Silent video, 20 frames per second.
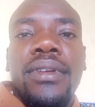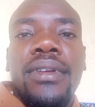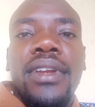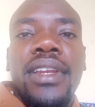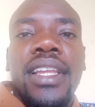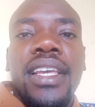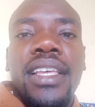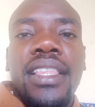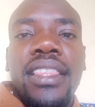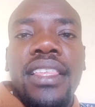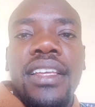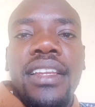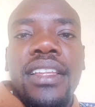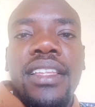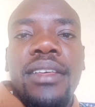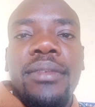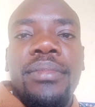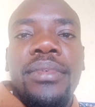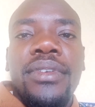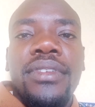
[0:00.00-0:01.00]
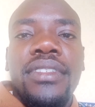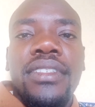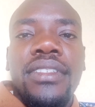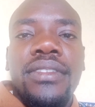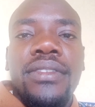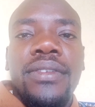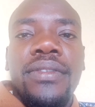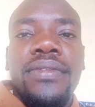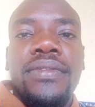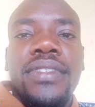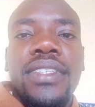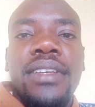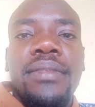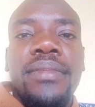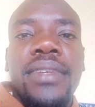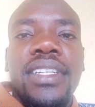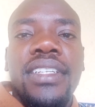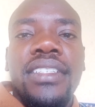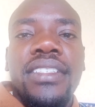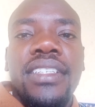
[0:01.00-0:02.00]
lengthen the process of
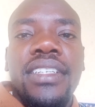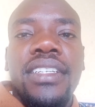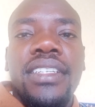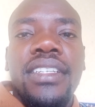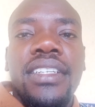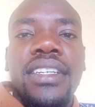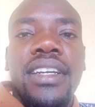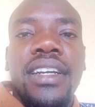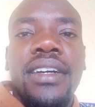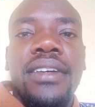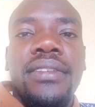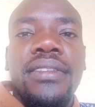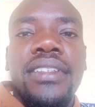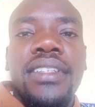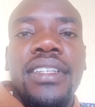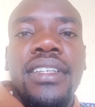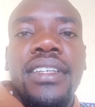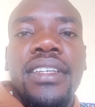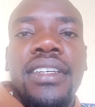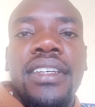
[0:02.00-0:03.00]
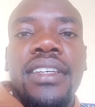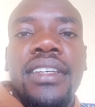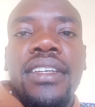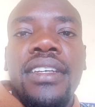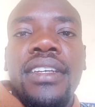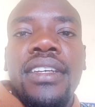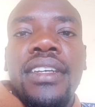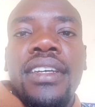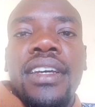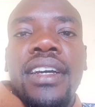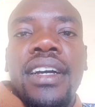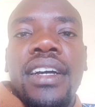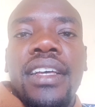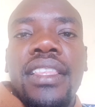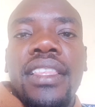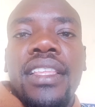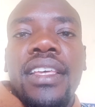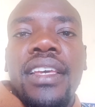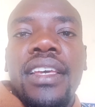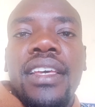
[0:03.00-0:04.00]
cement setting out,
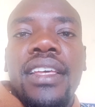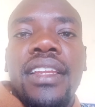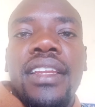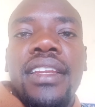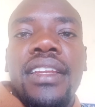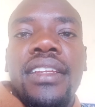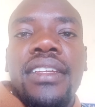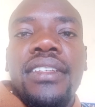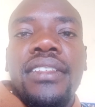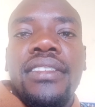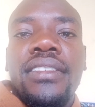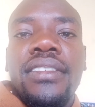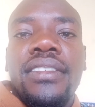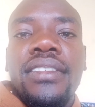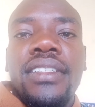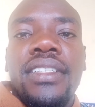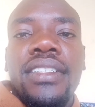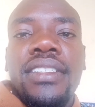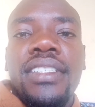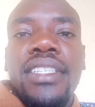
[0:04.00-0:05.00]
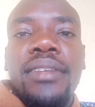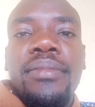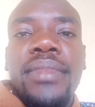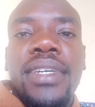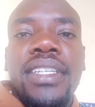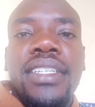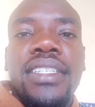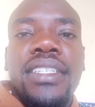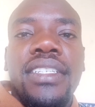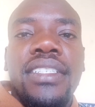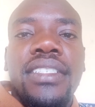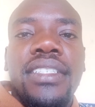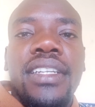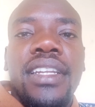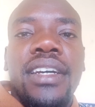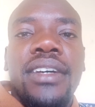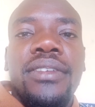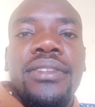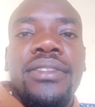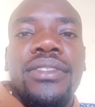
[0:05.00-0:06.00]
and then the cement is
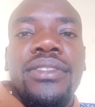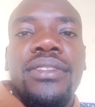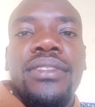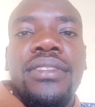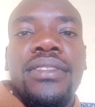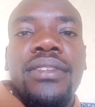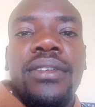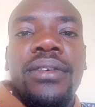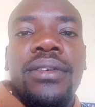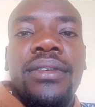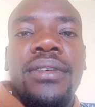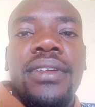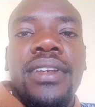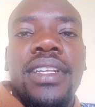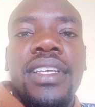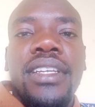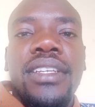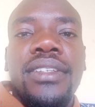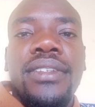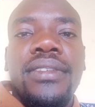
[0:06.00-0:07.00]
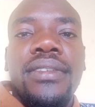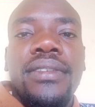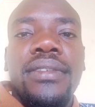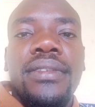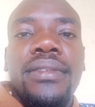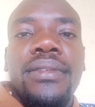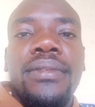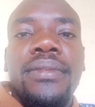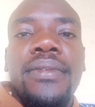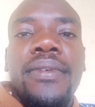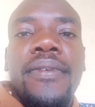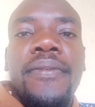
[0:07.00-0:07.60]
now stored into